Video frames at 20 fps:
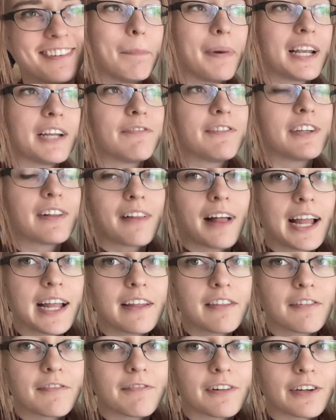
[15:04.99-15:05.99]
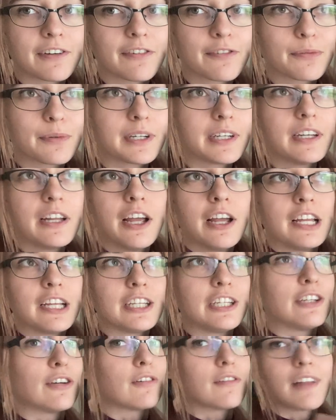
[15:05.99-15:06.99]
but if you like the first one,
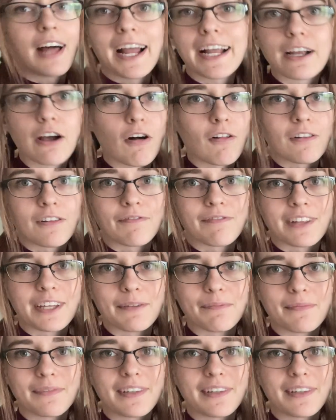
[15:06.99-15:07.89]
you'll like all of them.